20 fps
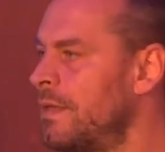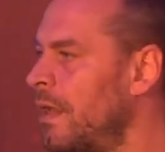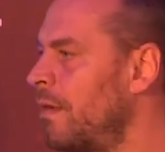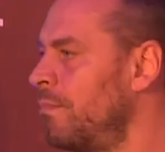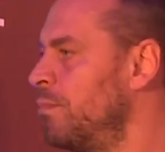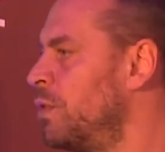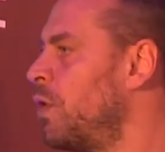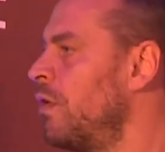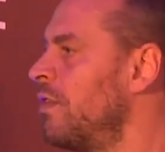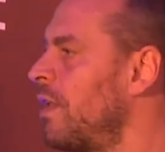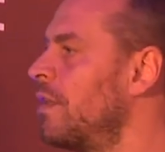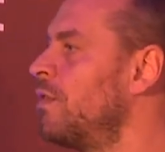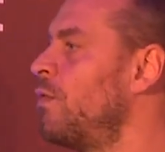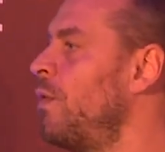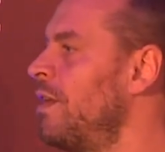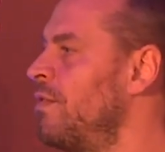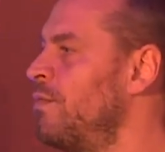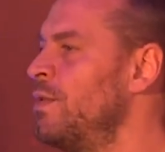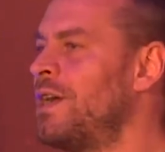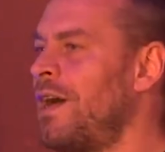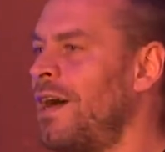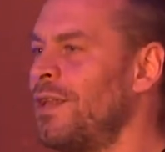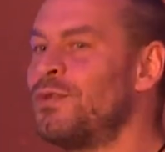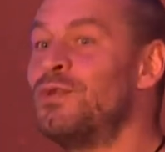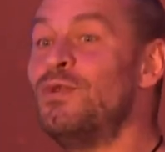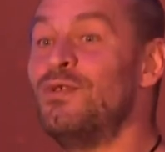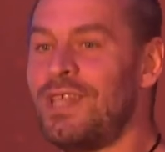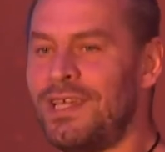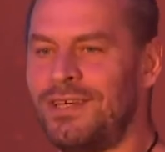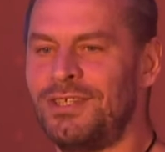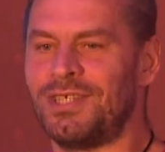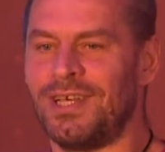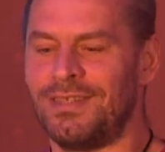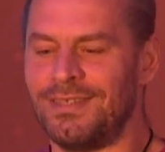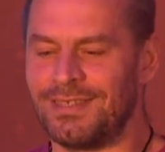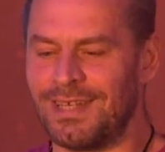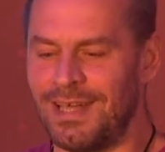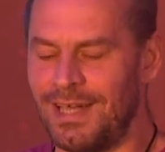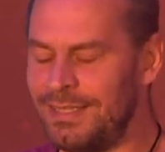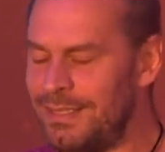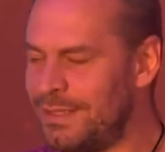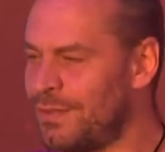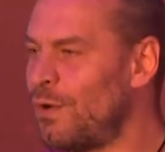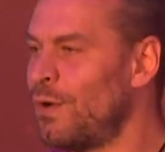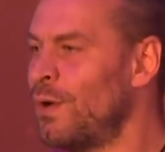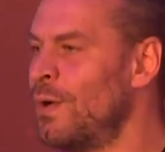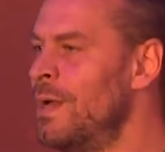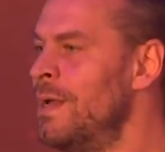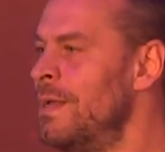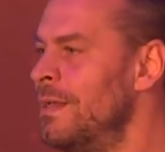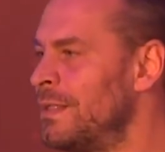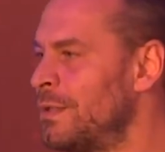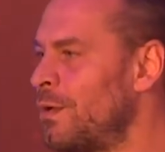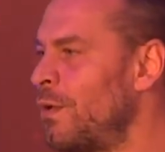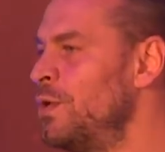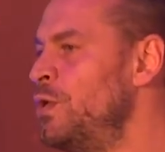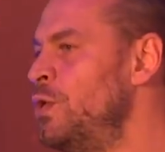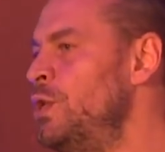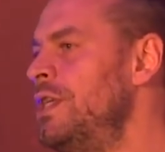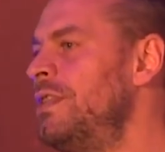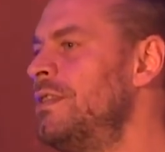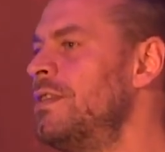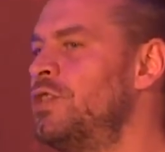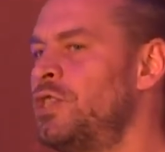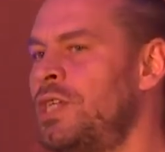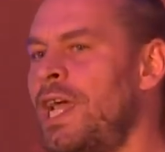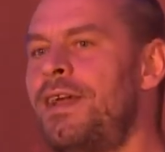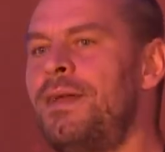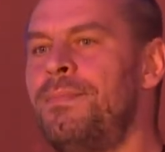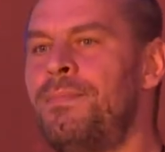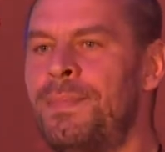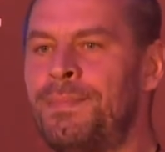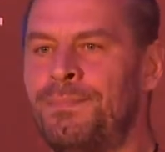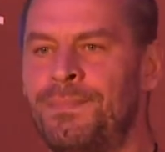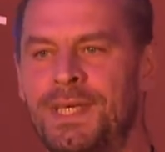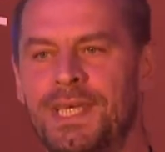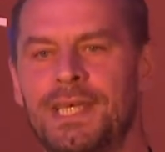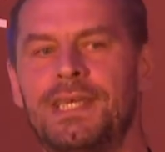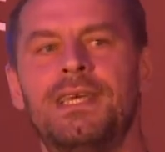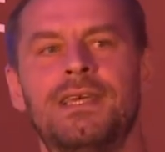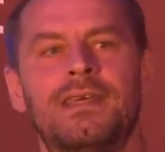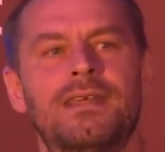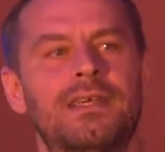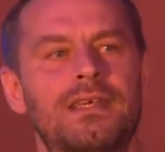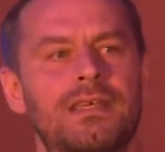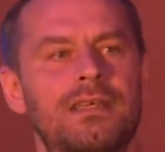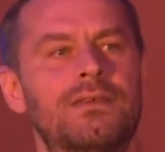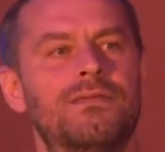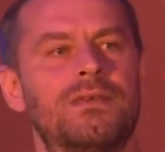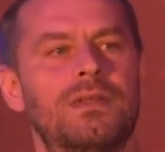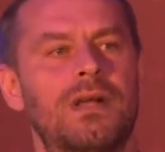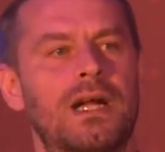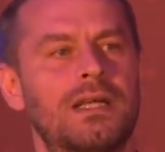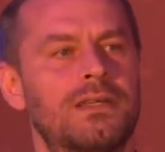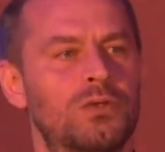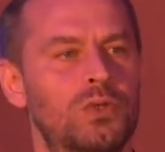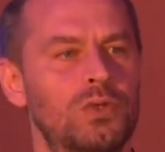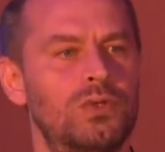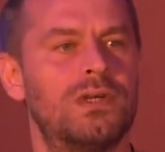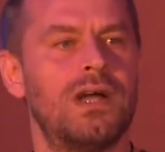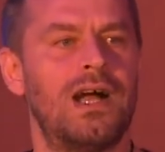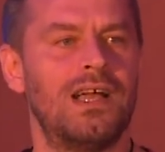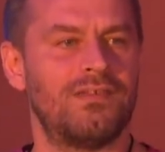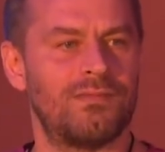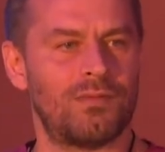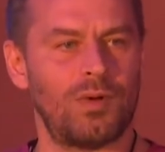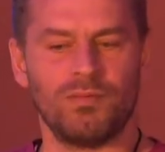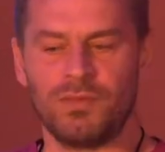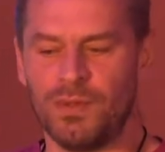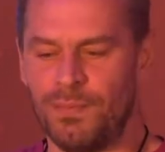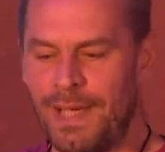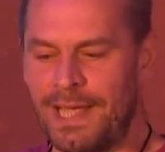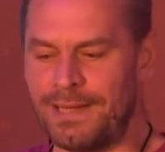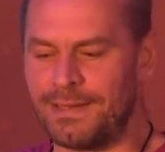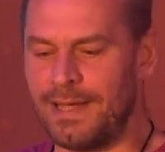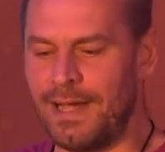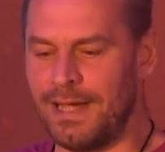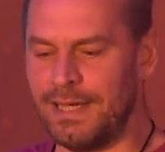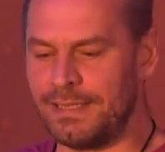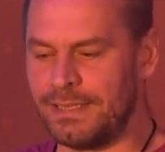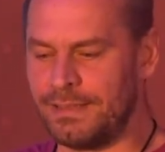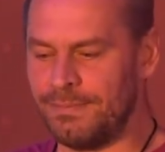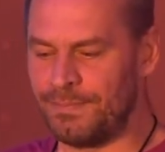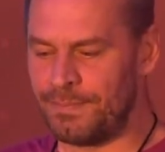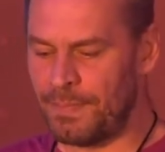Because otherwise we can't use any channel, guys. So you need to cherry pick, if you like, good guys from the bad guys.